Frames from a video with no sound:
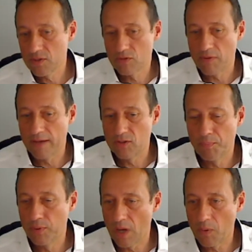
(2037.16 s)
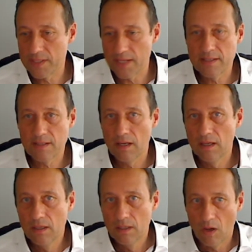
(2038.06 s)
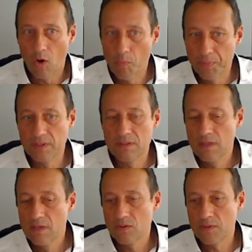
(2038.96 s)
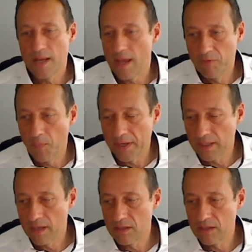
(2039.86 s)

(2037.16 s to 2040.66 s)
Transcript: trying to put our data open so that everybody can